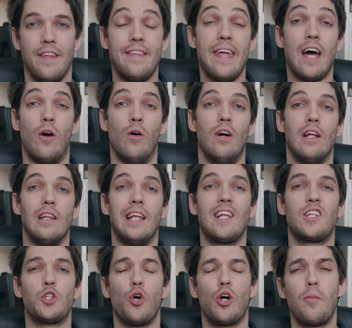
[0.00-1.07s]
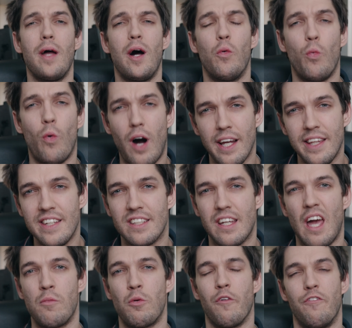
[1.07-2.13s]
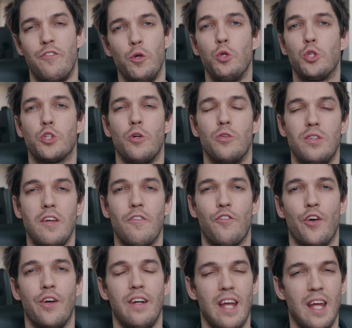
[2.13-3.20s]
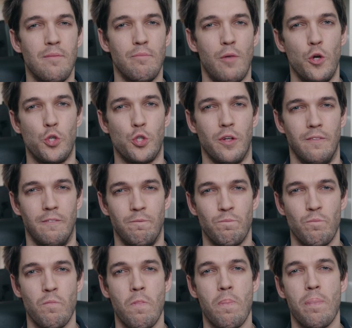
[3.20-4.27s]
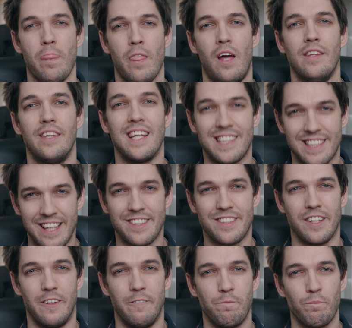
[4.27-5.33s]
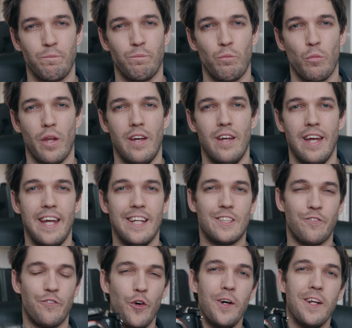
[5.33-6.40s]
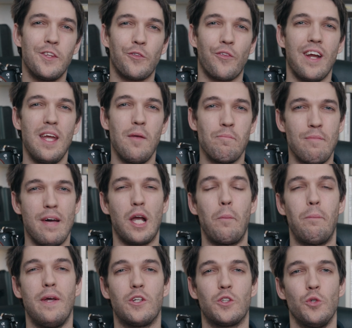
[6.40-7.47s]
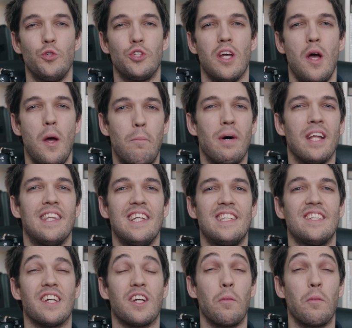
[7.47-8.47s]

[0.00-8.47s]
Now, let's talk about why this camera feels so different in motion. The sensor. It's 33 megapixels, but this is a